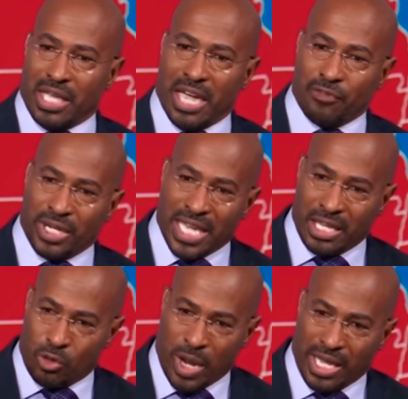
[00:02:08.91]
Every
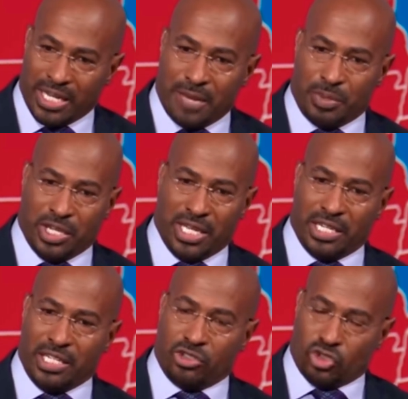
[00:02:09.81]
day you're waking up and you're
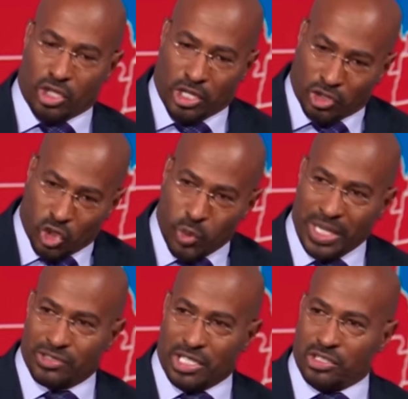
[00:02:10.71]
getting these
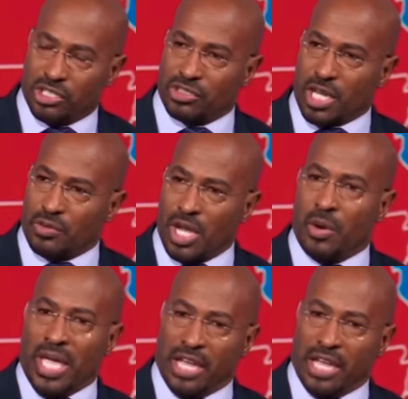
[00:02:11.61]
tweets and you just don't know.